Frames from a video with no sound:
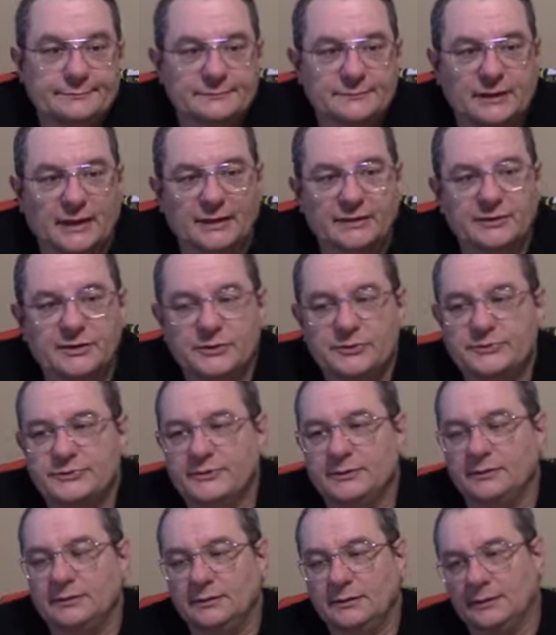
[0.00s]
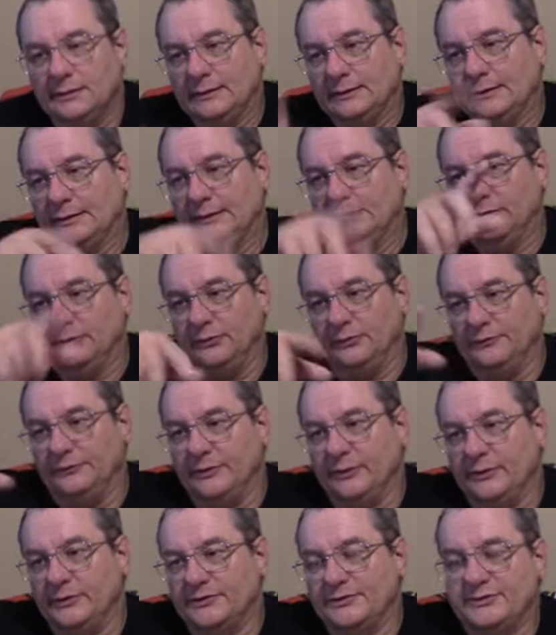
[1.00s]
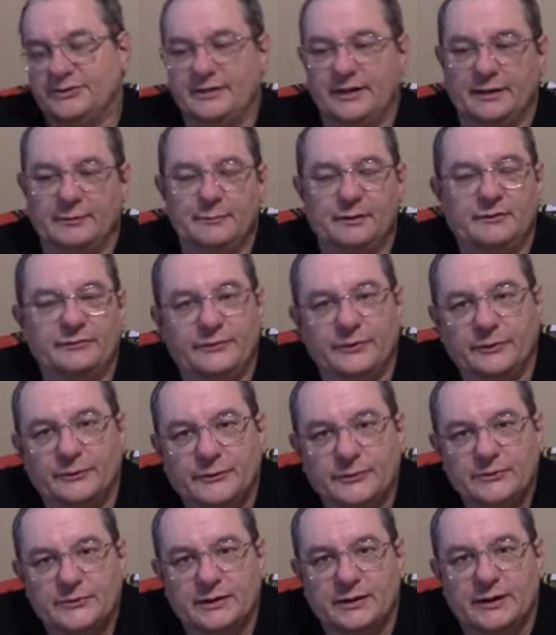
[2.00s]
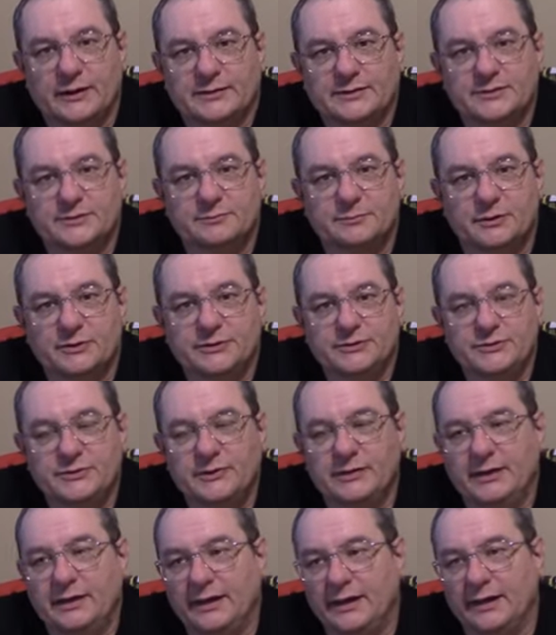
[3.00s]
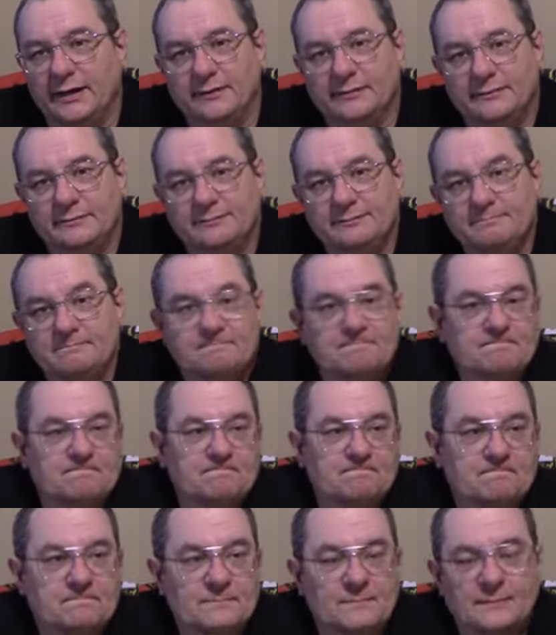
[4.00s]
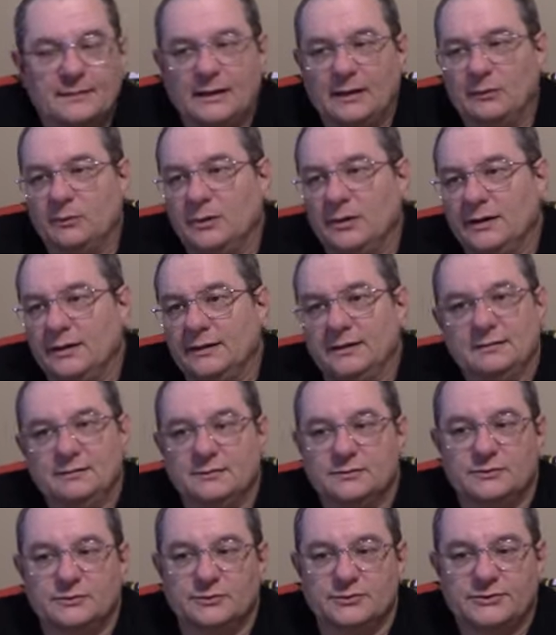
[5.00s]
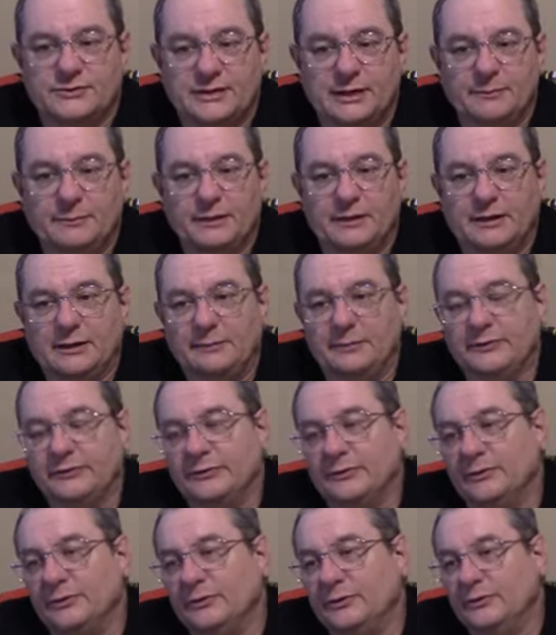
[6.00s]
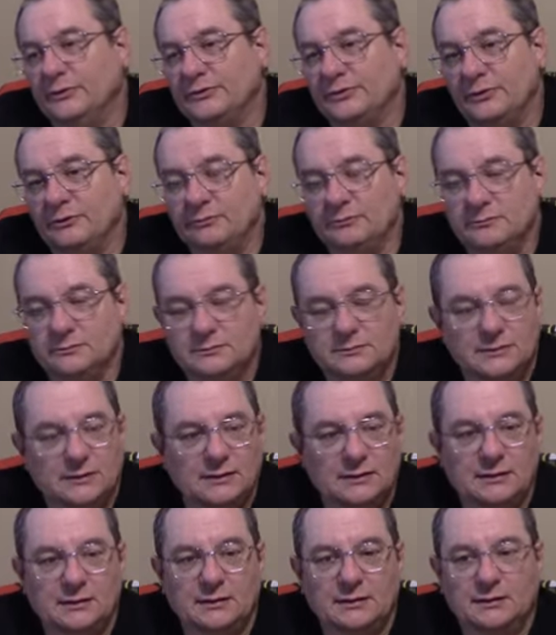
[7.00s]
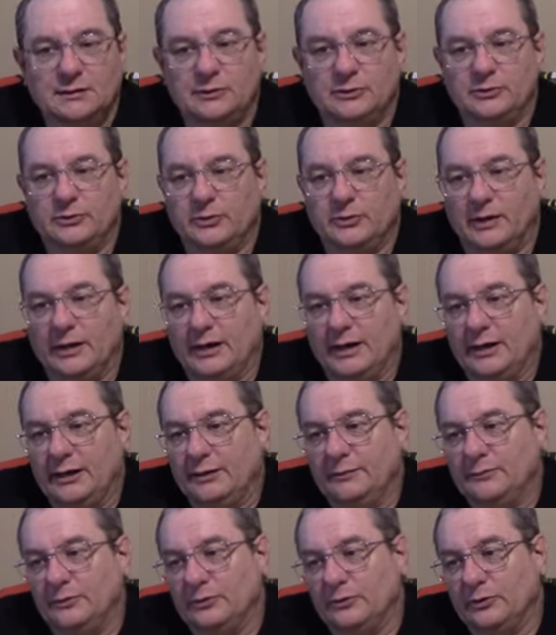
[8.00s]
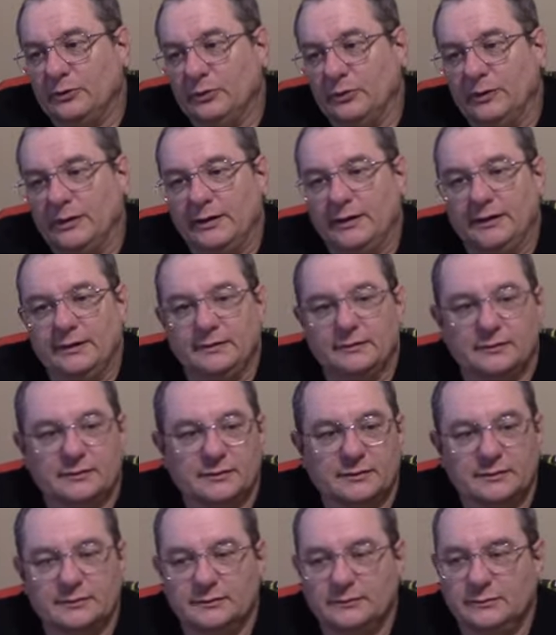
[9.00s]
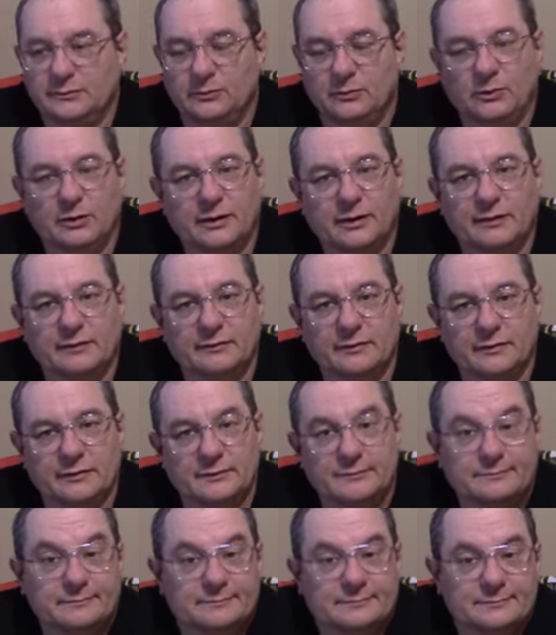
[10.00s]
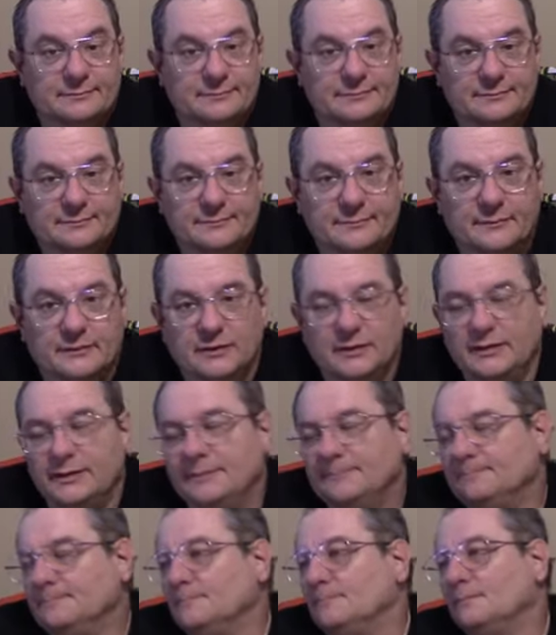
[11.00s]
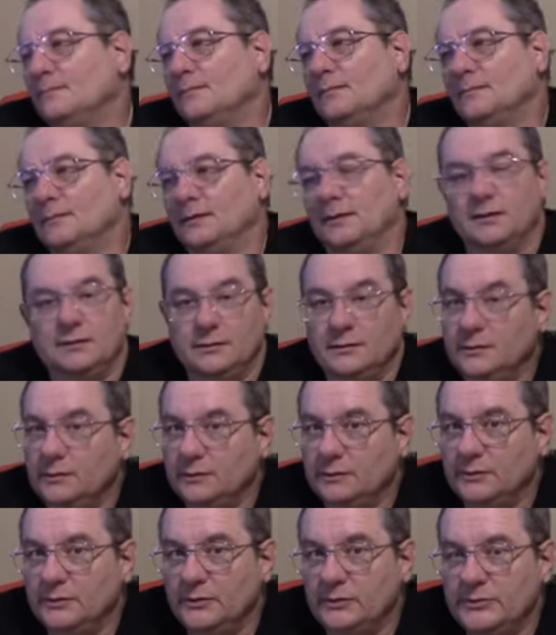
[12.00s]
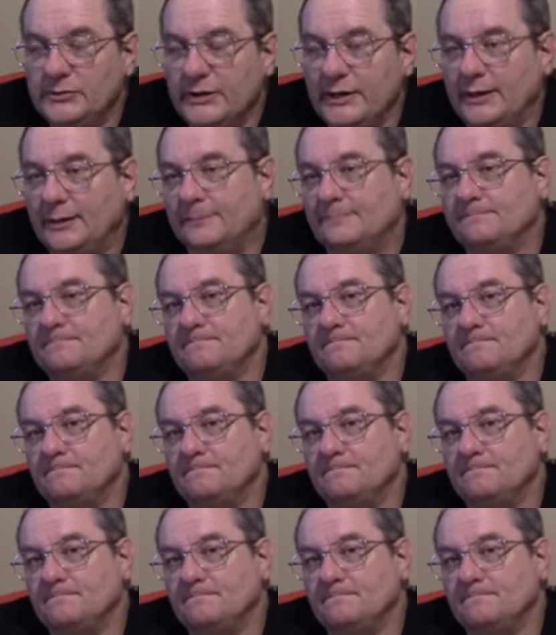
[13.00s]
I'd use the various sediment filters and catch as much as you can. That way, there's no sediment coming through. There's no grime or grit or whatever. All right, then you can use that.